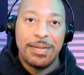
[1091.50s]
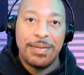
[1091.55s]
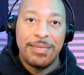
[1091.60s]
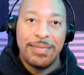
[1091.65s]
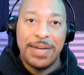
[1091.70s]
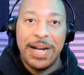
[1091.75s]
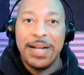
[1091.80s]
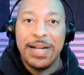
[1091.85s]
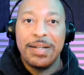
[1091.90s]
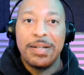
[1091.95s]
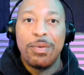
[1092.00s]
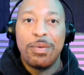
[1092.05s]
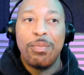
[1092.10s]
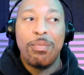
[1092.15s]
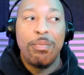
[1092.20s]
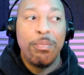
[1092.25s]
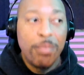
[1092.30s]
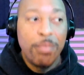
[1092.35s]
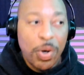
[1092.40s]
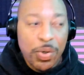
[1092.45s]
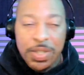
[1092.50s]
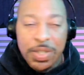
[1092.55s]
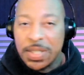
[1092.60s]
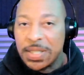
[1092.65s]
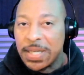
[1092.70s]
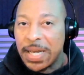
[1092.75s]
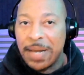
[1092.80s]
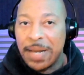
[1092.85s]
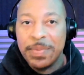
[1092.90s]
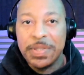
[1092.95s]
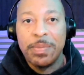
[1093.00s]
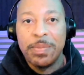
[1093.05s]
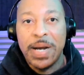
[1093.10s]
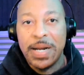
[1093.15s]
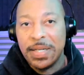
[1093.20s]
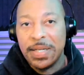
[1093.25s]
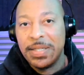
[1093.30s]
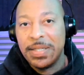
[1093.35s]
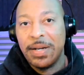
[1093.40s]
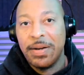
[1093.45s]
right? Most of the time, it's
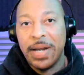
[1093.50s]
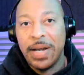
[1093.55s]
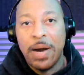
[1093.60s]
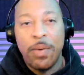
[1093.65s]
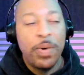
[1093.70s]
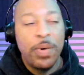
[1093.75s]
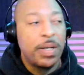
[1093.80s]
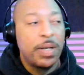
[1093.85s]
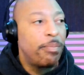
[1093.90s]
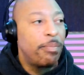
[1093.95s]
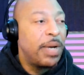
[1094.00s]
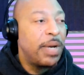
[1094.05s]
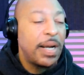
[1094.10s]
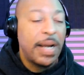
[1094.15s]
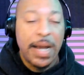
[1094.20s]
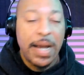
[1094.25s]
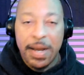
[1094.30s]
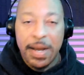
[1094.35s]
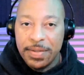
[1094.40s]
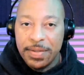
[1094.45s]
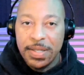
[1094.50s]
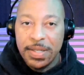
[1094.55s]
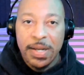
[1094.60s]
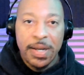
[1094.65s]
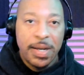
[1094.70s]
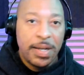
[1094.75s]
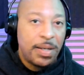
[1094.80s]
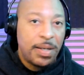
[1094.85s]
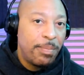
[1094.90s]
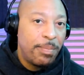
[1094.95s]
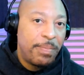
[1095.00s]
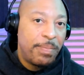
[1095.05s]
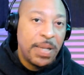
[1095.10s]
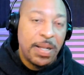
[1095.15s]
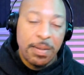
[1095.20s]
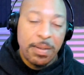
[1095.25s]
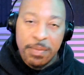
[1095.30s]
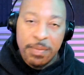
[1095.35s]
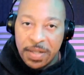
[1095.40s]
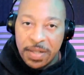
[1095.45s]
monetary. I want the big house,
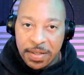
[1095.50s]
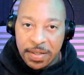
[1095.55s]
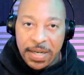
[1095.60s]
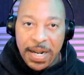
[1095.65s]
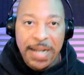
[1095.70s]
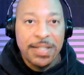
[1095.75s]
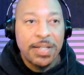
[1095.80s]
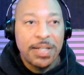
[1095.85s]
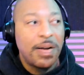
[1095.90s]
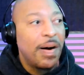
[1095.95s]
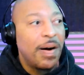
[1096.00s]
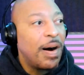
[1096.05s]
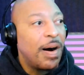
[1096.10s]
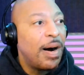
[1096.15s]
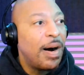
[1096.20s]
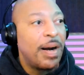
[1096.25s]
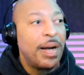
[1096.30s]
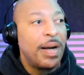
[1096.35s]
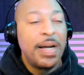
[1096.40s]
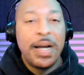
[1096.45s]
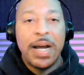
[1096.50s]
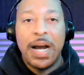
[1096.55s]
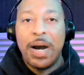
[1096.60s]
the nice car.